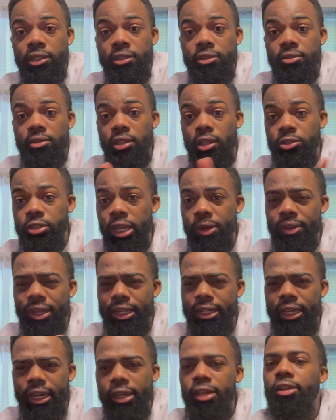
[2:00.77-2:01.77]
you know, stuff
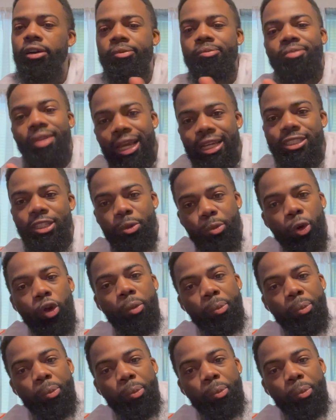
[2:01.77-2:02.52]
like that, you know, things that are more